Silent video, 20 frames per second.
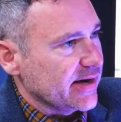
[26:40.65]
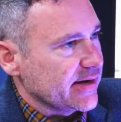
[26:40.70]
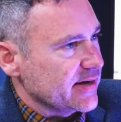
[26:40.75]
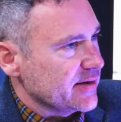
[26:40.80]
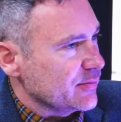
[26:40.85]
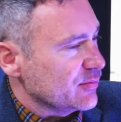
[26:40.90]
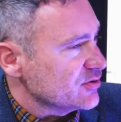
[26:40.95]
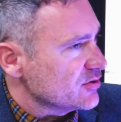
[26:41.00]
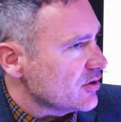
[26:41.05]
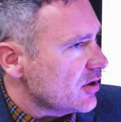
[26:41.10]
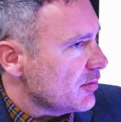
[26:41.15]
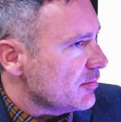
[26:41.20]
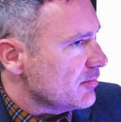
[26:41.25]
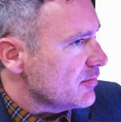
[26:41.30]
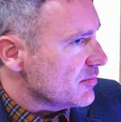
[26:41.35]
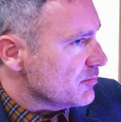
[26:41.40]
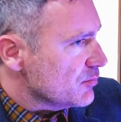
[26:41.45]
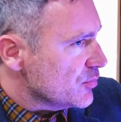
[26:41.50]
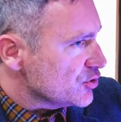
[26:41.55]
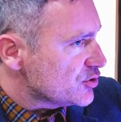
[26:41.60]
And it was all
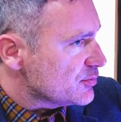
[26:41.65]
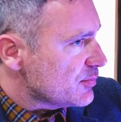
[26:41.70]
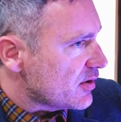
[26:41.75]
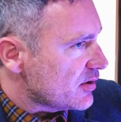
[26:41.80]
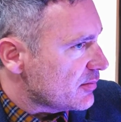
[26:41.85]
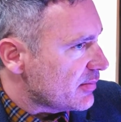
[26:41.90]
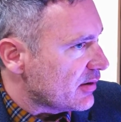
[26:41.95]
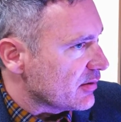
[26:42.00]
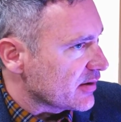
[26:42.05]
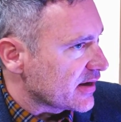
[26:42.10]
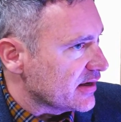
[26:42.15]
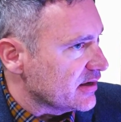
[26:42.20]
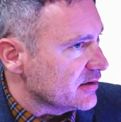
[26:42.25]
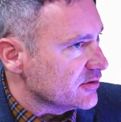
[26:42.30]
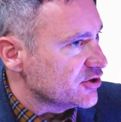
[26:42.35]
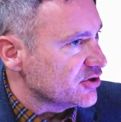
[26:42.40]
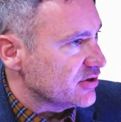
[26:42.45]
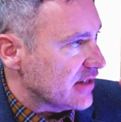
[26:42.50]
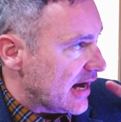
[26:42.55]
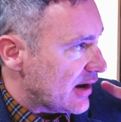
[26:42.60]
much more about kind
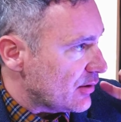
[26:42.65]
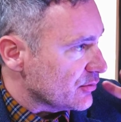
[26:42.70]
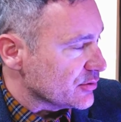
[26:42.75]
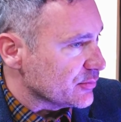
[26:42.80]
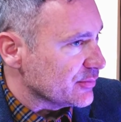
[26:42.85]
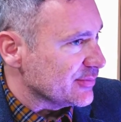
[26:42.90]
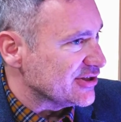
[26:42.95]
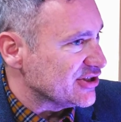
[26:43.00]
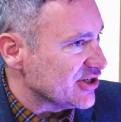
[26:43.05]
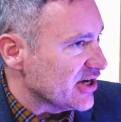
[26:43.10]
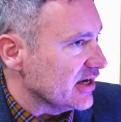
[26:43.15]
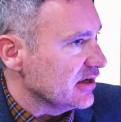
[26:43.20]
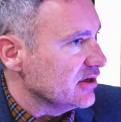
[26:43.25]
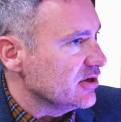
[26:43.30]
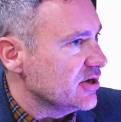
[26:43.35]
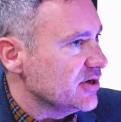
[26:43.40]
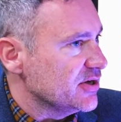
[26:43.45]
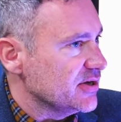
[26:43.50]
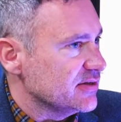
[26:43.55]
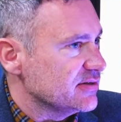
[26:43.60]
of how do we share
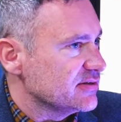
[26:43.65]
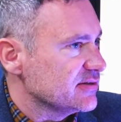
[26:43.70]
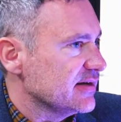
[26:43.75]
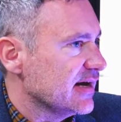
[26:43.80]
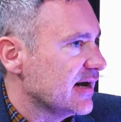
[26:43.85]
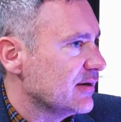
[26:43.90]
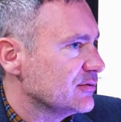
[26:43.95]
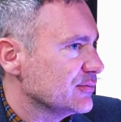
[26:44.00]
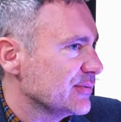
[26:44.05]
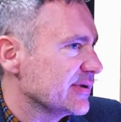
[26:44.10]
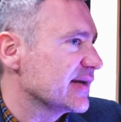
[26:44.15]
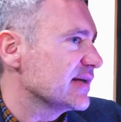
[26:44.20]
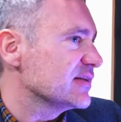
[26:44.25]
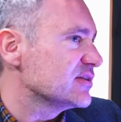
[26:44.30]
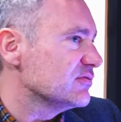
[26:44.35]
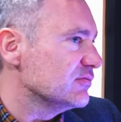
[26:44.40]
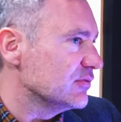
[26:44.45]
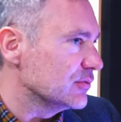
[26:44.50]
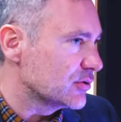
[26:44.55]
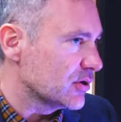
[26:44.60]
learnings, and how do we get
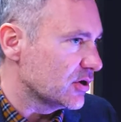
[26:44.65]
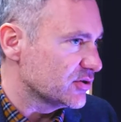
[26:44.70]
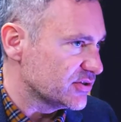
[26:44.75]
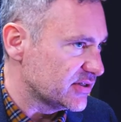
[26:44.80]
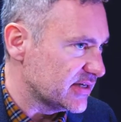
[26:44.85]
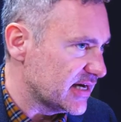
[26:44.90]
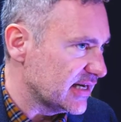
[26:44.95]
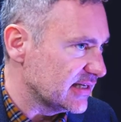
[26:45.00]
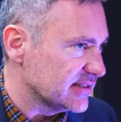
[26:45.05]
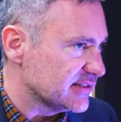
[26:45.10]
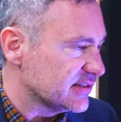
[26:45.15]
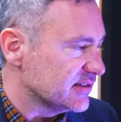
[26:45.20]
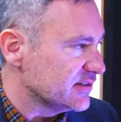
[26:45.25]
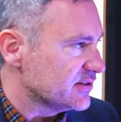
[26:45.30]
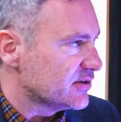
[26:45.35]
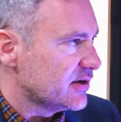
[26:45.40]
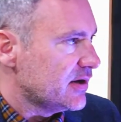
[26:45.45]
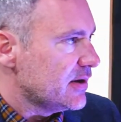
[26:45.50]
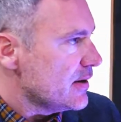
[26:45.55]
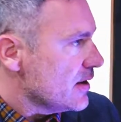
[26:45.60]
to root cause
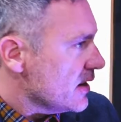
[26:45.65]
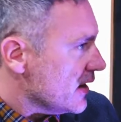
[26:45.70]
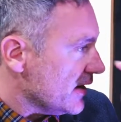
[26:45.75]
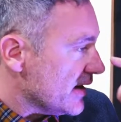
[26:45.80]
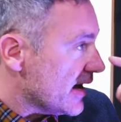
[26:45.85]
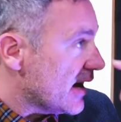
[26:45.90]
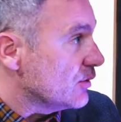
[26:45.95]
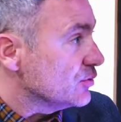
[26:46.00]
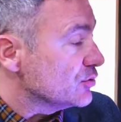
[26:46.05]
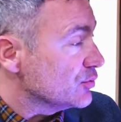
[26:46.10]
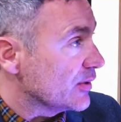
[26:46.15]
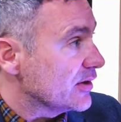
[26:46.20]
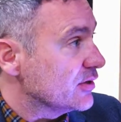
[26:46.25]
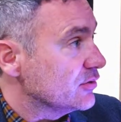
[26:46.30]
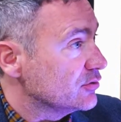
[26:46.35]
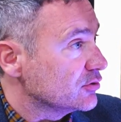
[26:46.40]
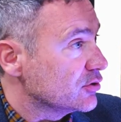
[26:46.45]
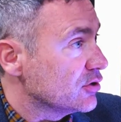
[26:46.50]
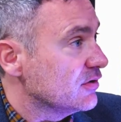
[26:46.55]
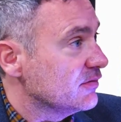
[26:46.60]
analysis, and how do we
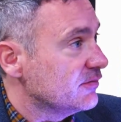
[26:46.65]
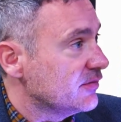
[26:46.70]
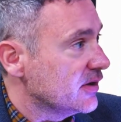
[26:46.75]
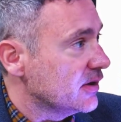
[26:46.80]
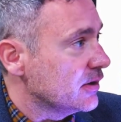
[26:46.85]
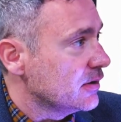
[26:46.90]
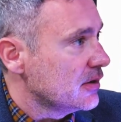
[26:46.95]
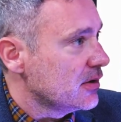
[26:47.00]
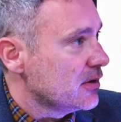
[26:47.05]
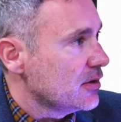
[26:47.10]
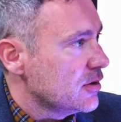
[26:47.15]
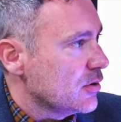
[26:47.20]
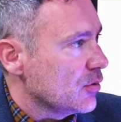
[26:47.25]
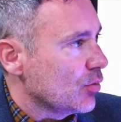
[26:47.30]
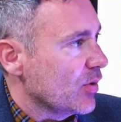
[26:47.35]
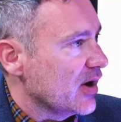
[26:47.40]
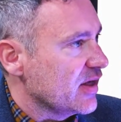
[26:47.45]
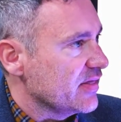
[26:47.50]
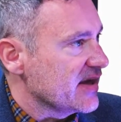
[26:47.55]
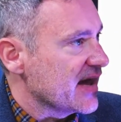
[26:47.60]
uncover
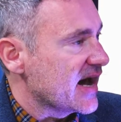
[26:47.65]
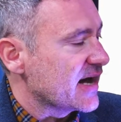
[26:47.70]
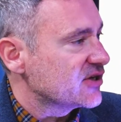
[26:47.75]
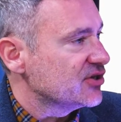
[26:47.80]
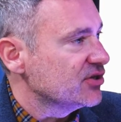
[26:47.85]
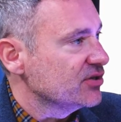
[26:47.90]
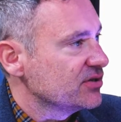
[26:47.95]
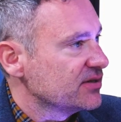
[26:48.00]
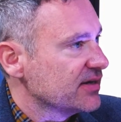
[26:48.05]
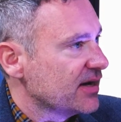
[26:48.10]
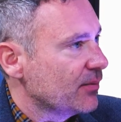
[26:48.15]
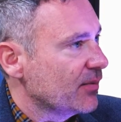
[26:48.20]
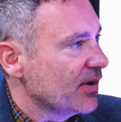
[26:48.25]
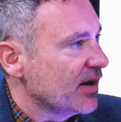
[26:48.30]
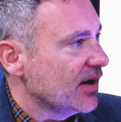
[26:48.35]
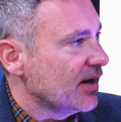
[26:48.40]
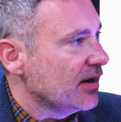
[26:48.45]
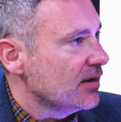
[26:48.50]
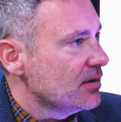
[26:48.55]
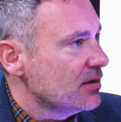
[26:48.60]
where the actions that
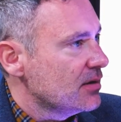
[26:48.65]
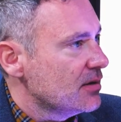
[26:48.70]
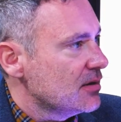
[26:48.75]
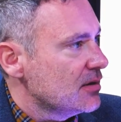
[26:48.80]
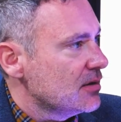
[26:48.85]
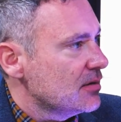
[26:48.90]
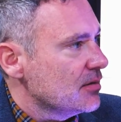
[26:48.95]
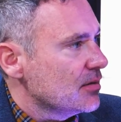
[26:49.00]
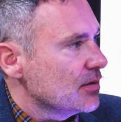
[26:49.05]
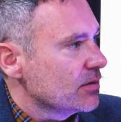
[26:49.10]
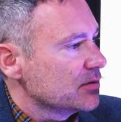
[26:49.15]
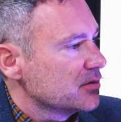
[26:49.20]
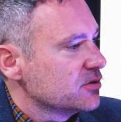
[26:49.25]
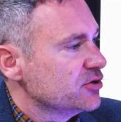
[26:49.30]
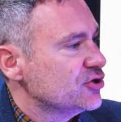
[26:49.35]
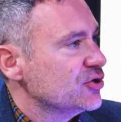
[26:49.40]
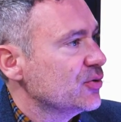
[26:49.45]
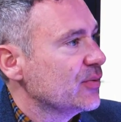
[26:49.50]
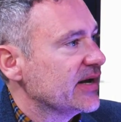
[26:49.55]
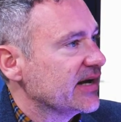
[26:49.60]
we're
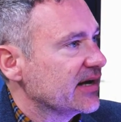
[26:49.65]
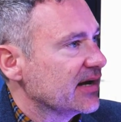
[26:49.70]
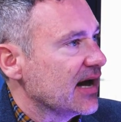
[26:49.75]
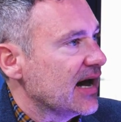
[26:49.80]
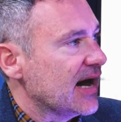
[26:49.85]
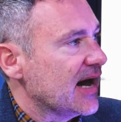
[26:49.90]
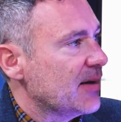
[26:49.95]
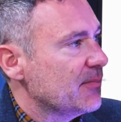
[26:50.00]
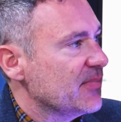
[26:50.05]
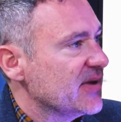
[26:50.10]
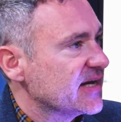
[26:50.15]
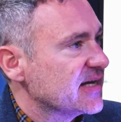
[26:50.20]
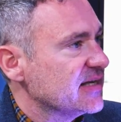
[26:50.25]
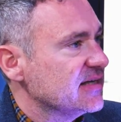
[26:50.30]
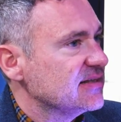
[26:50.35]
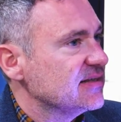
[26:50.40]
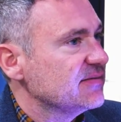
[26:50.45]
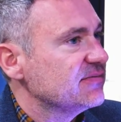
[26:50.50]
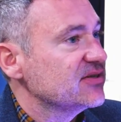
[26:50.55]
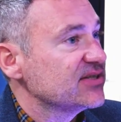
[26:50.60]
doing are making a
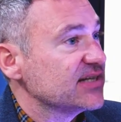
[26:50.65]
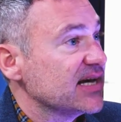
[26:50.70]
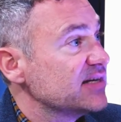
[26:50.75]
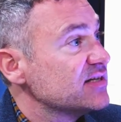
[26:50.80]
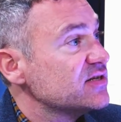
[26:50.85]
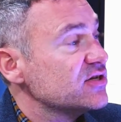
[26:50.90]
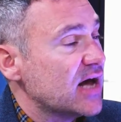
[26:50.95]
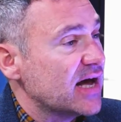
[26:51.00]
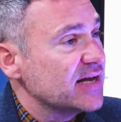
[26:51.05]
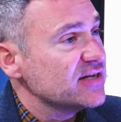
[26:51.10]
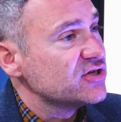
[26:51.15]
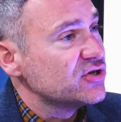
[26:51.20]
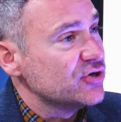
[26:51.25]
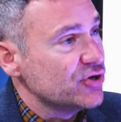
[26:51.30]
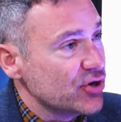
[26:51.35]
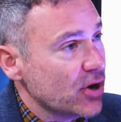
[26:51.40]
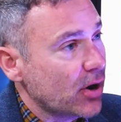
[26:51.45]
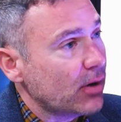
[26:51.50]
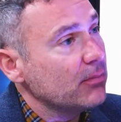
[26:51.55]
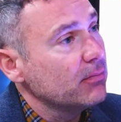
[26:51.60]
difference and
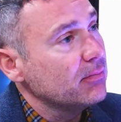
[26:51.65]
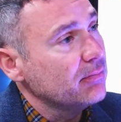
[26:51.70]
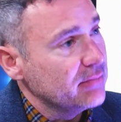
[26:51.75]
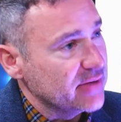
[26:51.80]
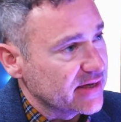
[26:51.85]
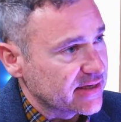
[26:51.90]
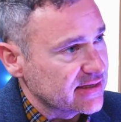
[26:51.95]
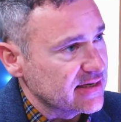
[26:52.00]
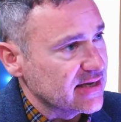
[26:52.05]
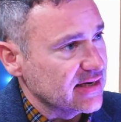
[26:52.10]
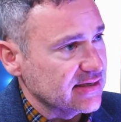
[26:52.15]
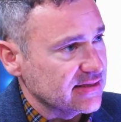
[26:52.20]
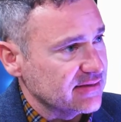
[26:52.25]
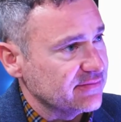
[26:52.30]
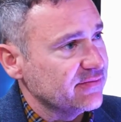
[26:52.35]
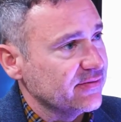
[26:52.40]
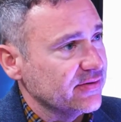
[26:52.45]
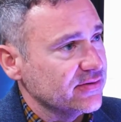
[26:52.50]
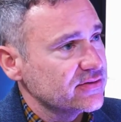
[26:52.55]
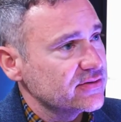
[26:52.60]
not making any
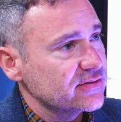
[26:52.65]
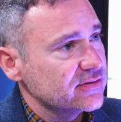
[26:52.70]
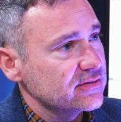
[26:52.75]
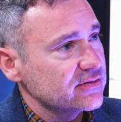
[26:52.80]
difference.